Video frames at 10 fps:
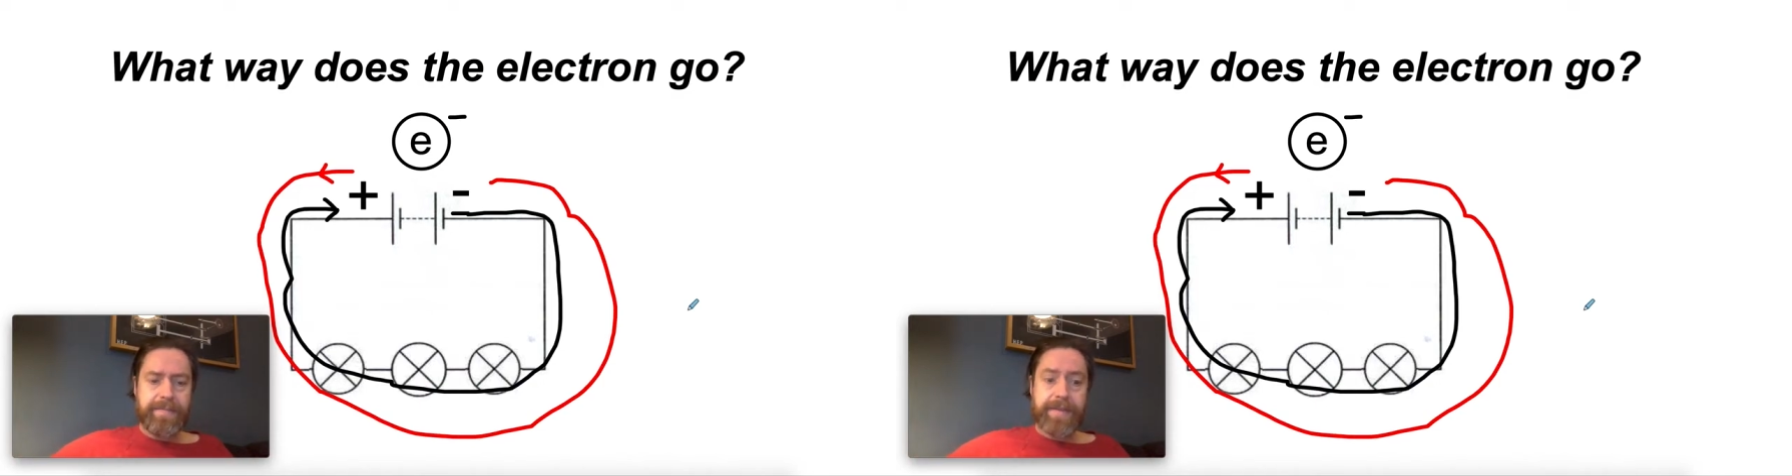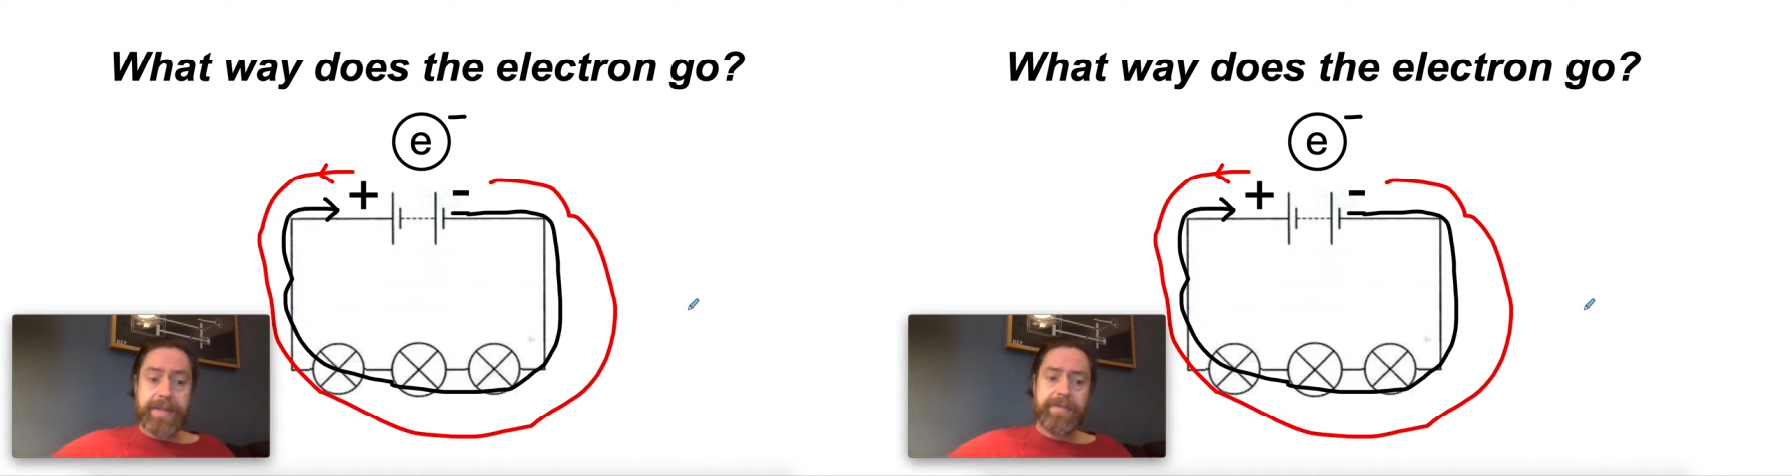
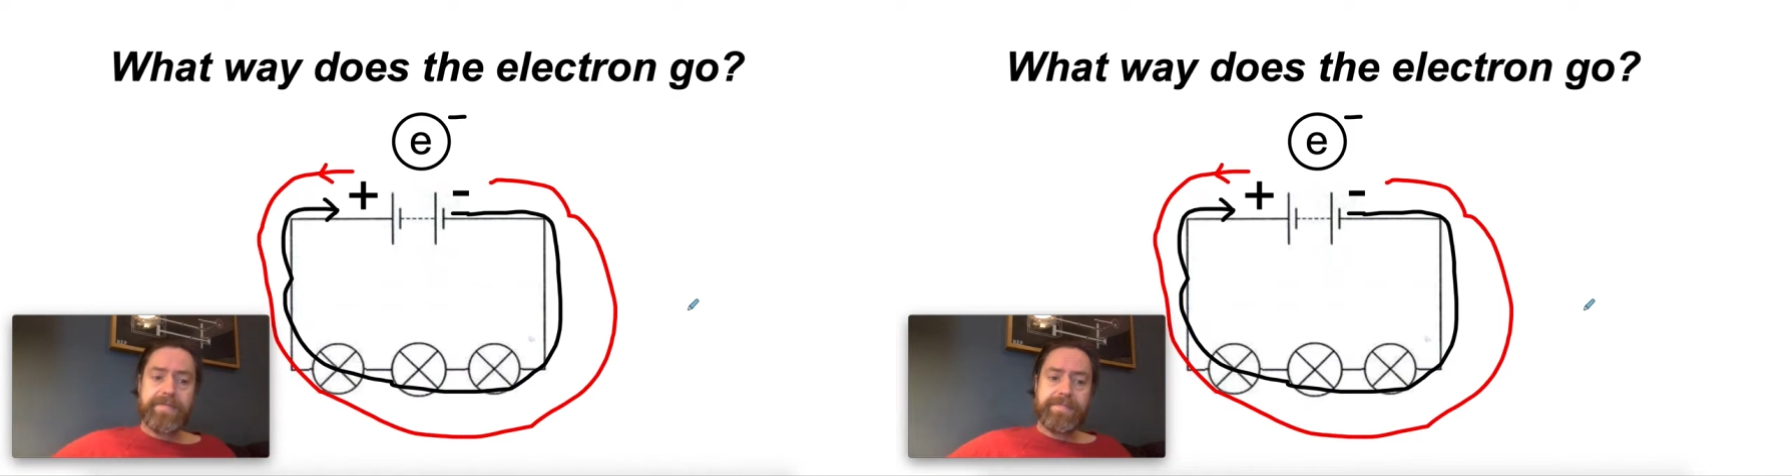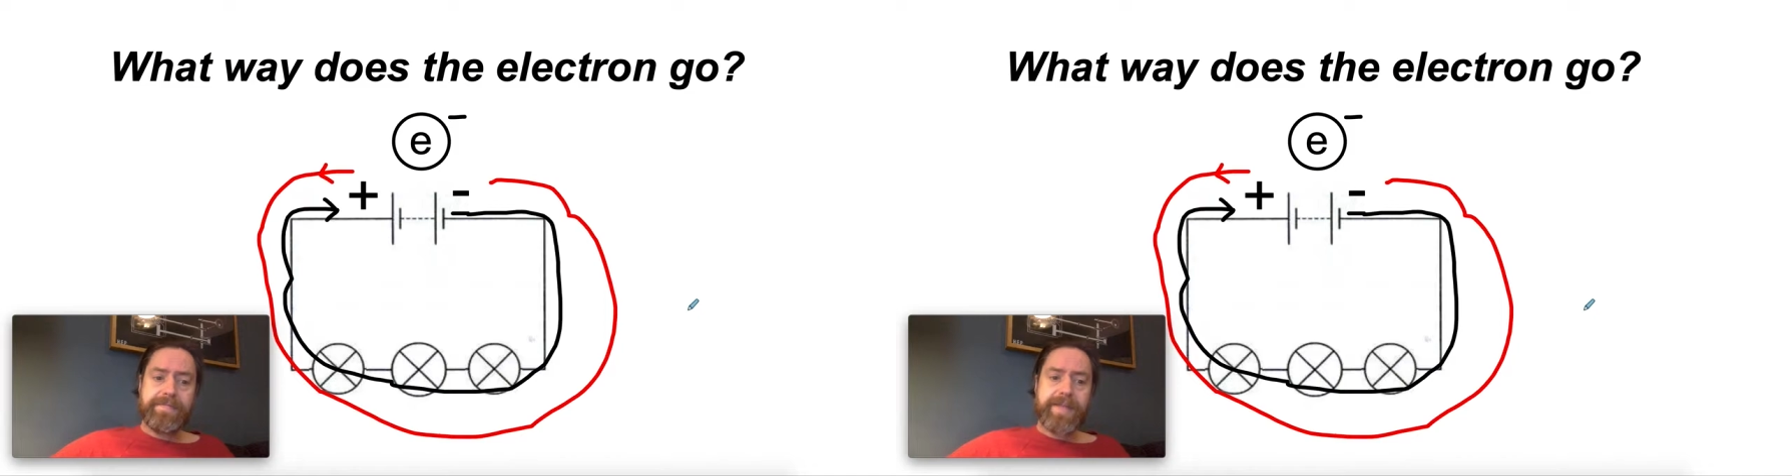but that would
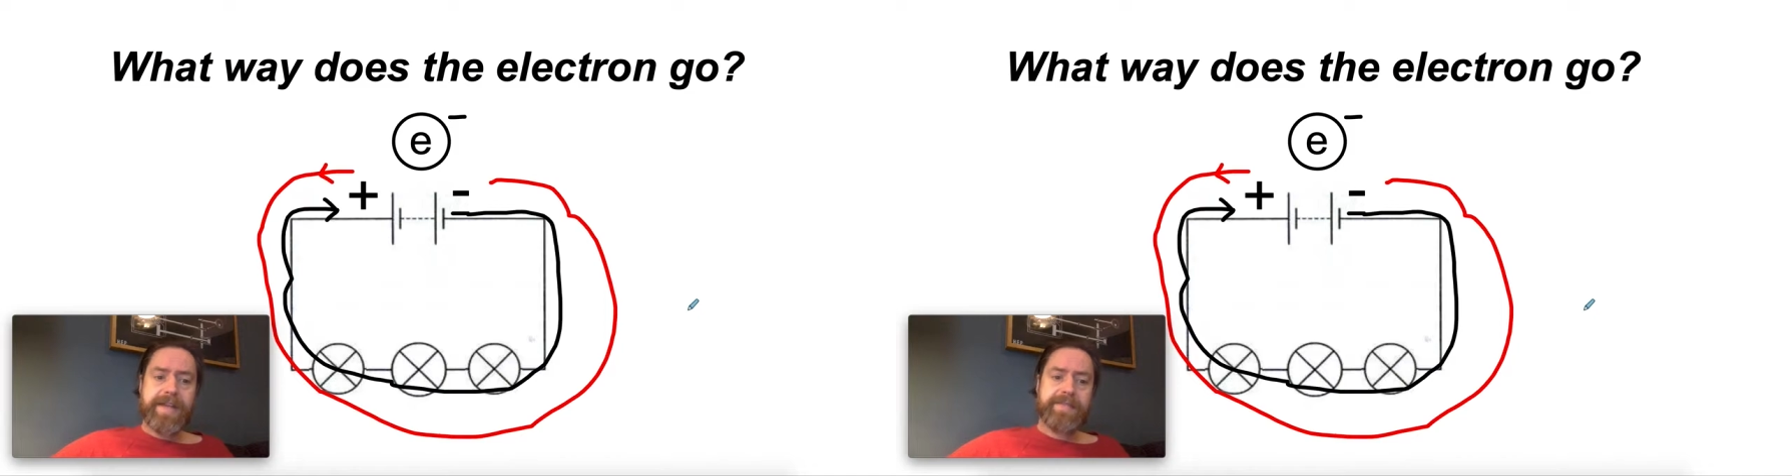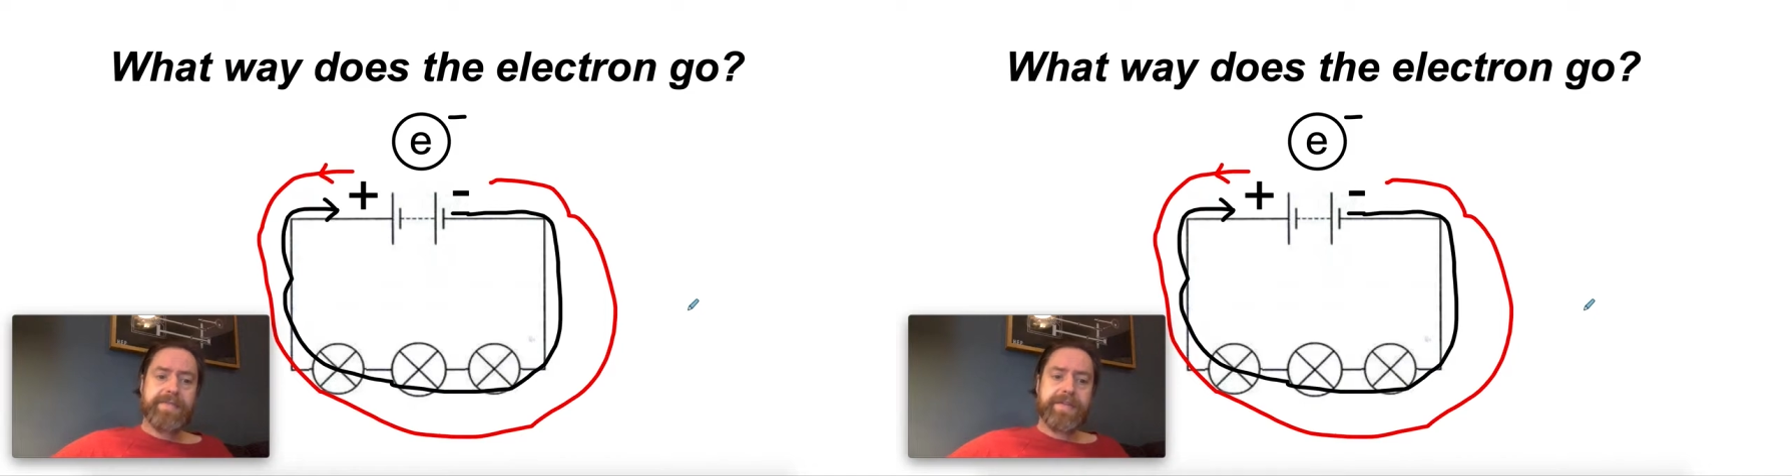have
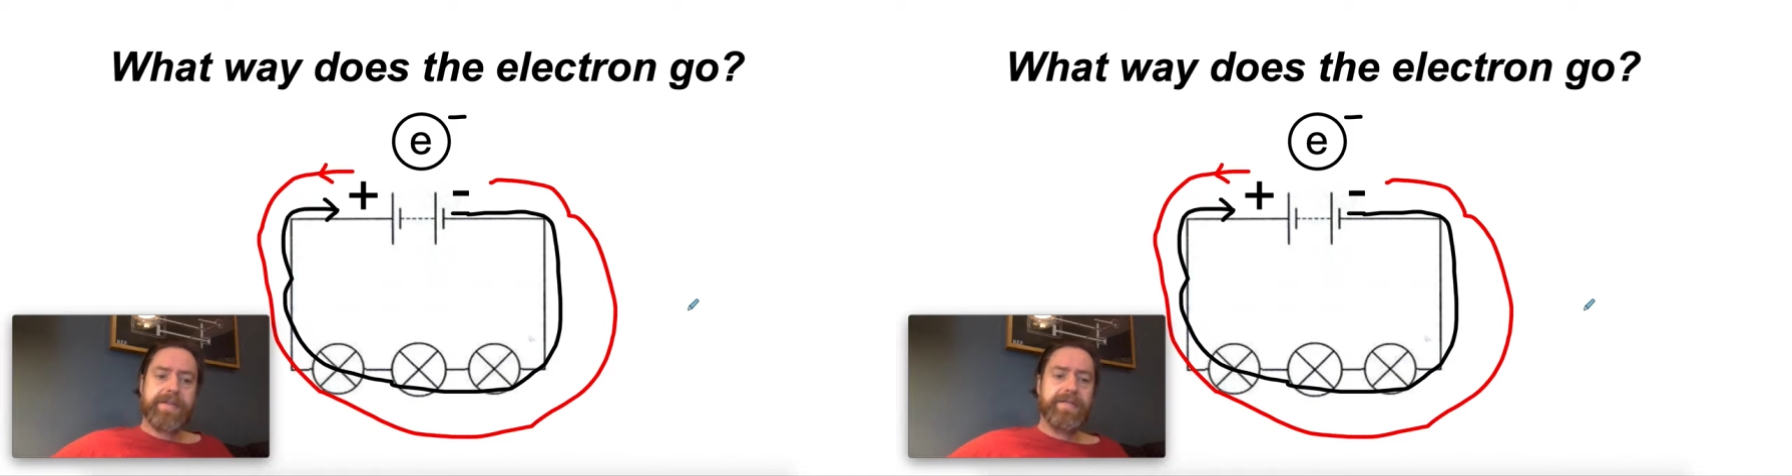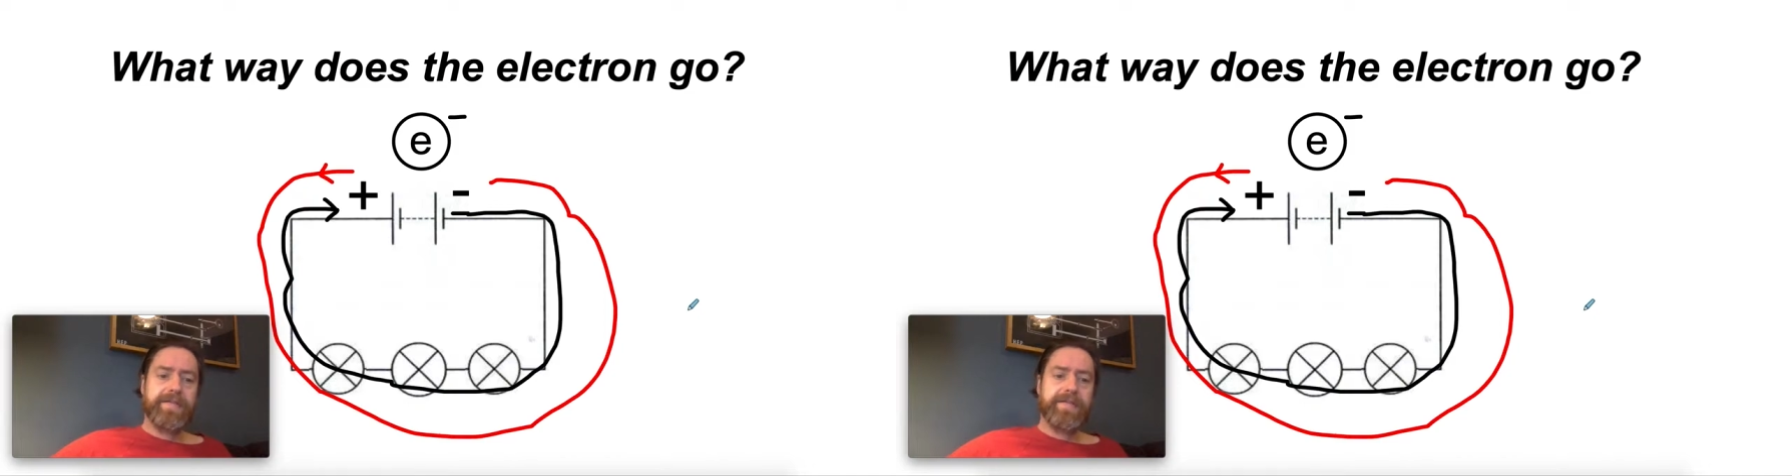messed with a lot